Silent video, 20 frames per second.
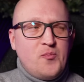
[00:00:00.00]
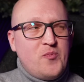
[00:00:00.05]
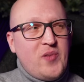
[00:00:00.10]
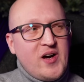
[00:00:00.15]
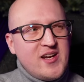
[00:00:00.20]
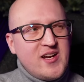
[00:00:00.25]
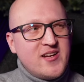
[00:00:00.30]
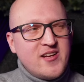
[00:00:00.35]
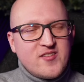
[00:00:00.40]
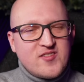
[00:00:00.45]

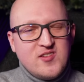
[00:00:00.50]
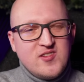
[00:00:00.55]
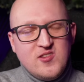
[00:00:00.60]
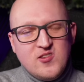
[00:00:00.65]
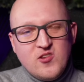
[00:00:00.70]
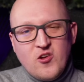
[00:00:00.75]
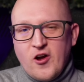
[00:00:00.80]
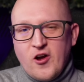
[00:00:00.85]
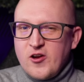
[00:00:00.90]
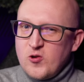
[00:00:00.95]
but it is
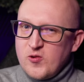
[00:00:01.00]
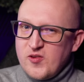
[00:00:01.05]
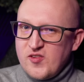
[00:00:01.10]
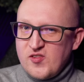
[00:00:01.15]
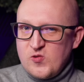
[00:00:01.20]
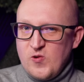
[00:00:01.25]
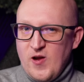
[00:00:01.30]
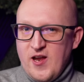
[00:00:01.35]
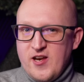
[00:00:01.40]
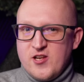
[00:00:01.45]
not a
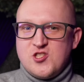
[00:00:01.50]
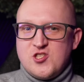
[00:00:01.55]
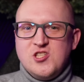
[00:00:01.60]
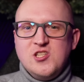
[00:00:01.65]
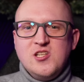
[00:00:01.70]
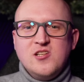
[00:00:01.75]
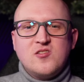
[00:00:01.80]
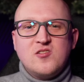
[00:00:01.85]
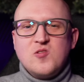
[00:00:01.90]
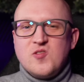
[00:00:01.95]
good
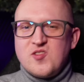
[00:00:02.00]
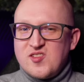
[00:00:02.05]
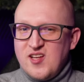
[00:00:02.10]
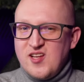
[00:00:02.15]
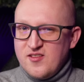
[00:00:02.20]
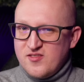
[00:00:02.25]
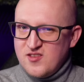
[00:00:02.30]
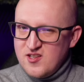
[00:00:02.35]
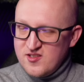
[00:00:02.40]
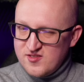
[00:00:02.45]
strategy to
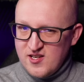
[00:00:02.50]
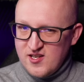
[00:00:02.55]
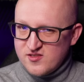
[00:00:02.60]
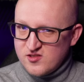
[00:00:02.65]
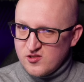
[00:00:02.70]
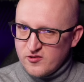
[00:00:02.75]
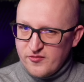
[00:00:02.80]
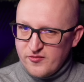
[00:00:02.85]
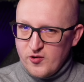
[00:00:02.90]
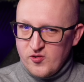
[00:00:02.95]
set this
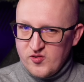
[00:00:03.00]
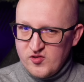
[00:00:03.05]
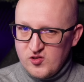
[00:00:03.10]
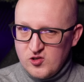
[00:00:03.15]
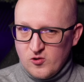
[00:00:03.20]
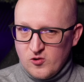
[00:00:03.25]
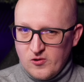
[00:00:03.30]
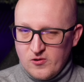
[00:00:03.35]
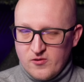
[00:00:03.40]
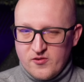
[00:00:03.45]
as your
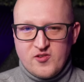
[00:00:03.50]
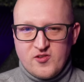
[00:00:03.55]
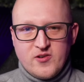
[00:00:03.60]
first goal.